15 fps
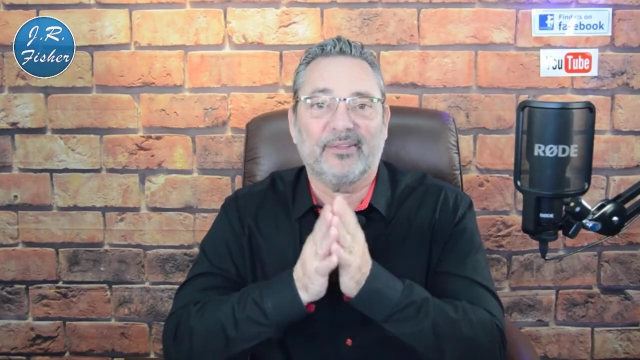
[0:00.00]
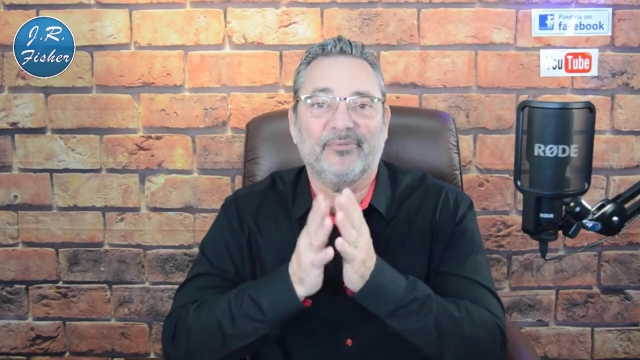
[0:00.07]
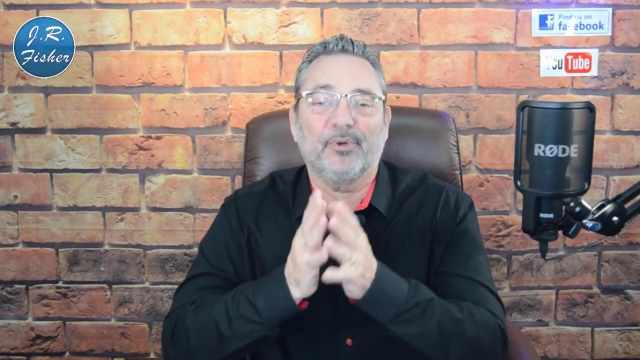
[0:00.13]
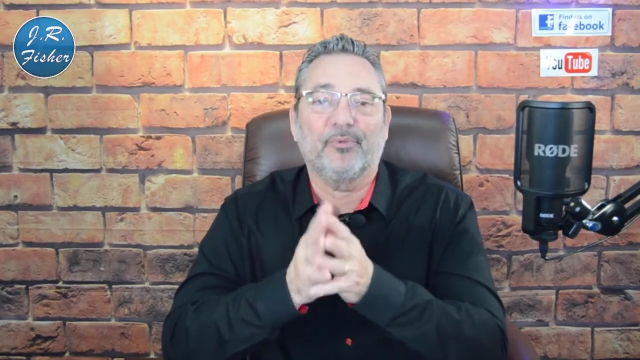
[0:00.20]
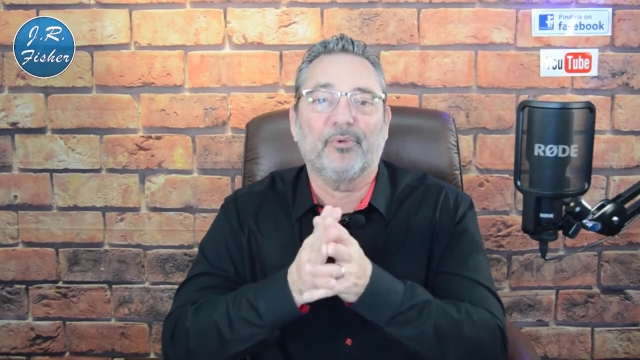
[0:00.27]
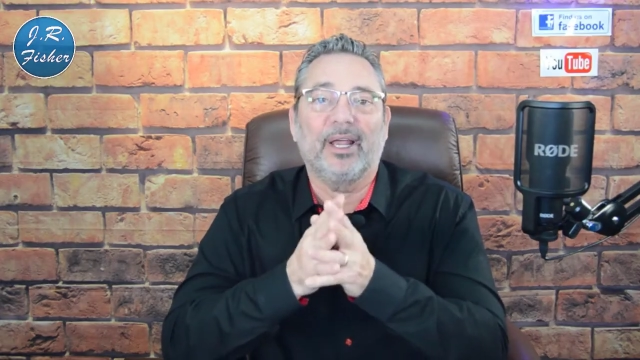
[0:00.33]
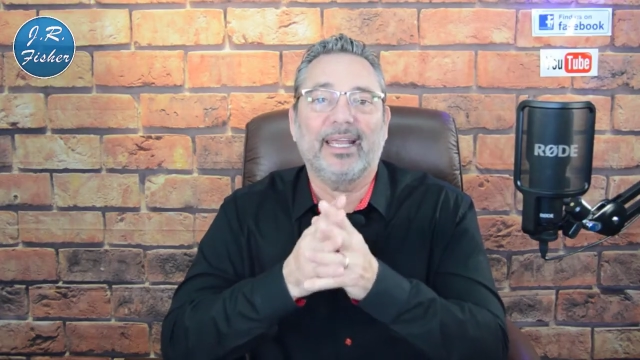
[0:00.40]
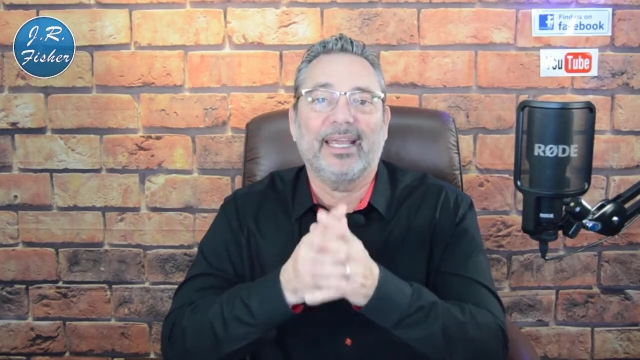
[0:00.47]
if you're
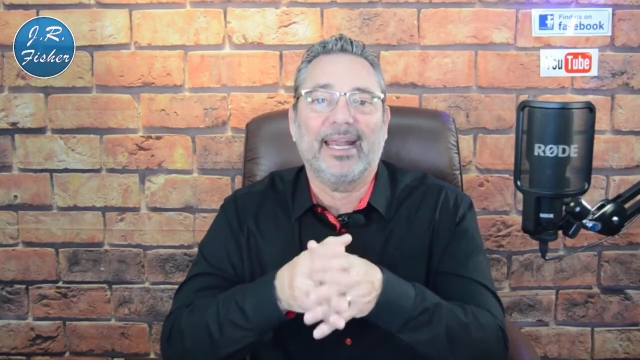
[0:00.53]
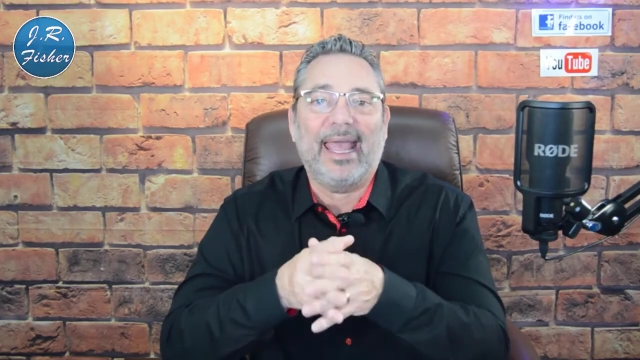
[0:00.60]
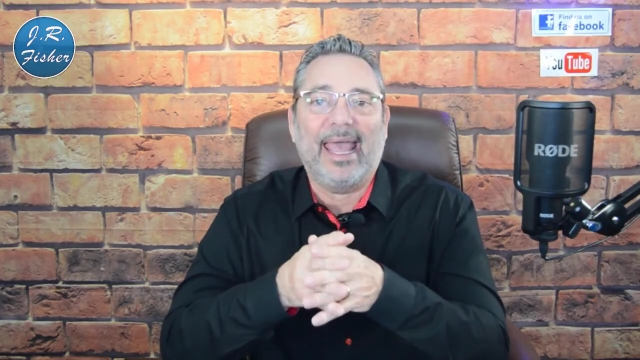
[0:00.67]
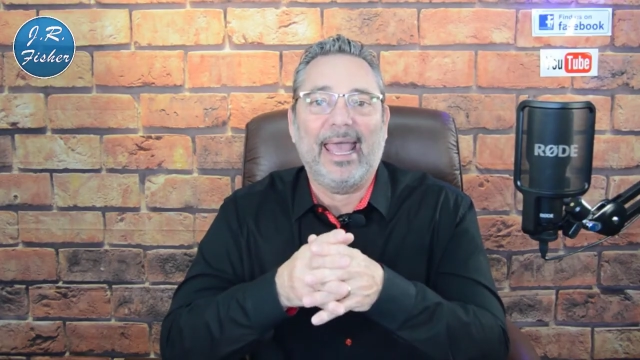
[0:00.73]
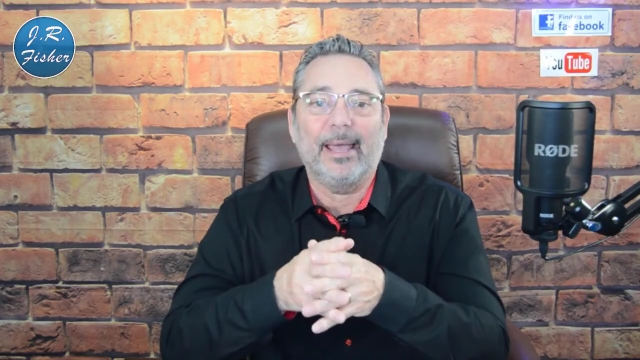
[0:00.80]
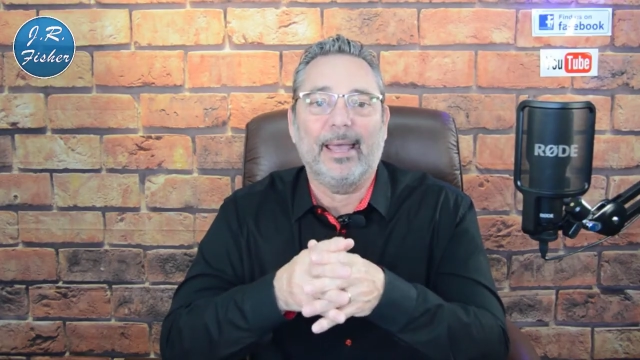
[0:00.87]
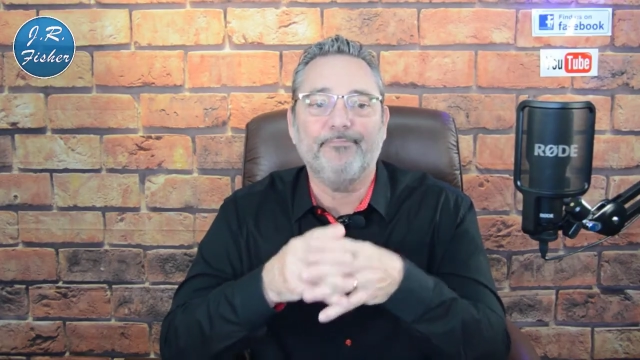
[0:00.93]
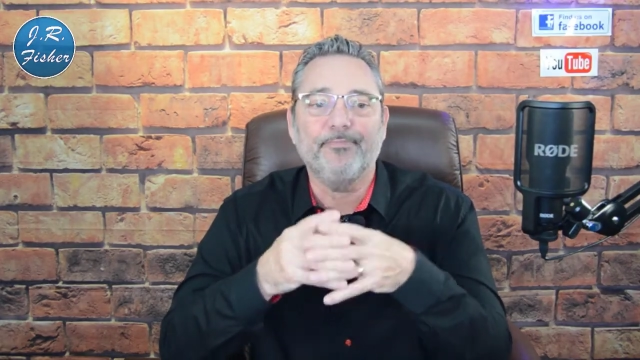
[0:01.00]
running an
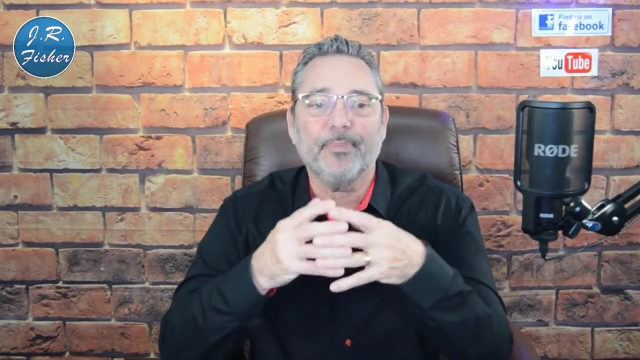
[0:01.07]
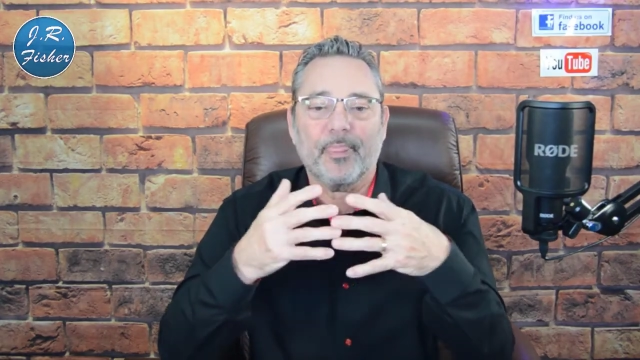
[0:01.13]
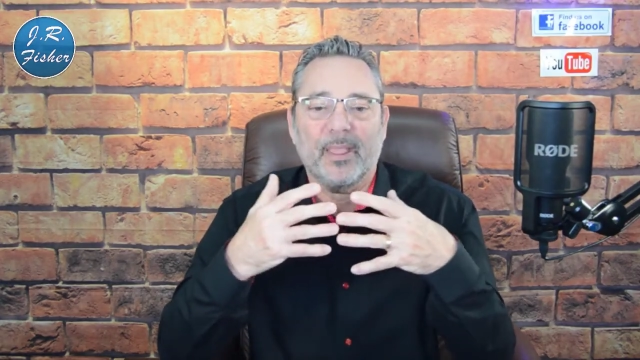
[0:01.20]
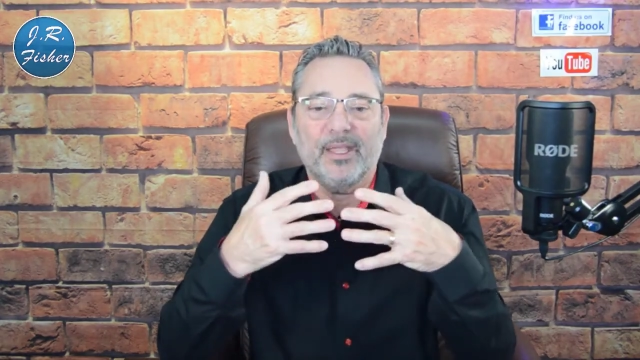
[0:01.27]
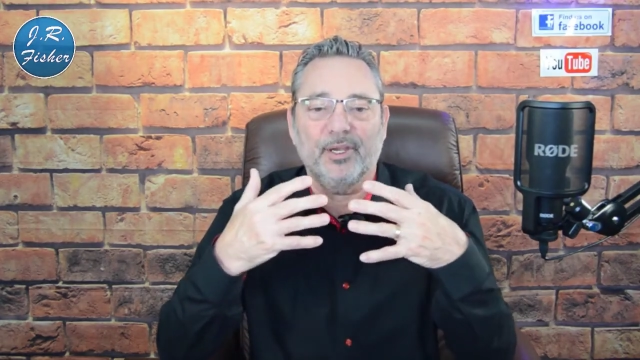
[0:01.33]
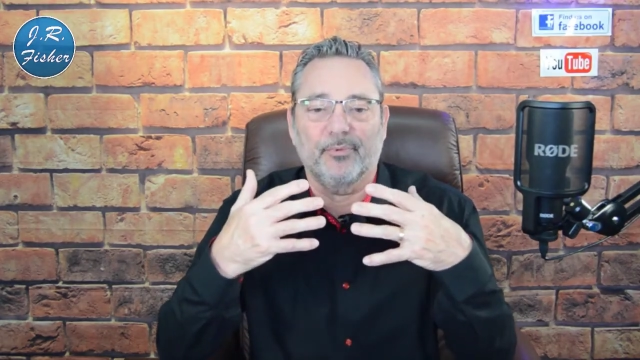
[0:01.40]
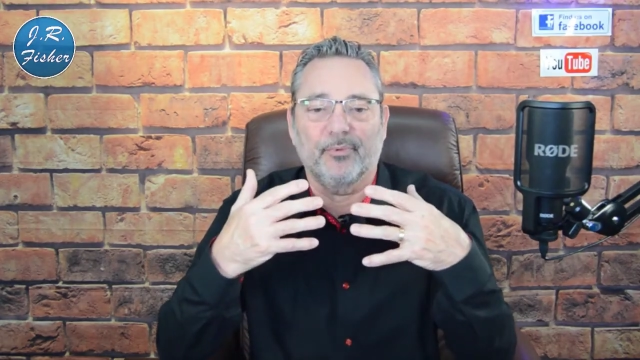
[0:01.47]
ad and you're